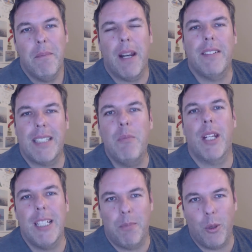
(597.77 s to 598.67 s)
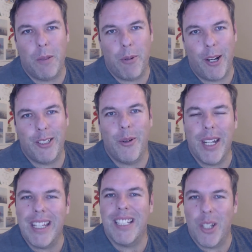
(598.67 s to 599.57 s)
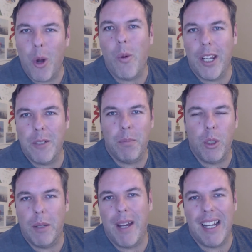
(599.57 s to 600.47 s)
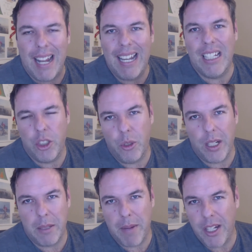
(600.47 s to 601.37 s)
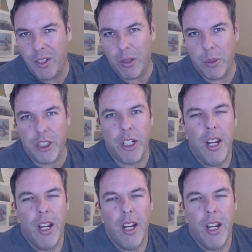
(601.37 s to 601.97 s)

But if somebody has bought the product already, there's no way to pull them out unless you're doing it manually, which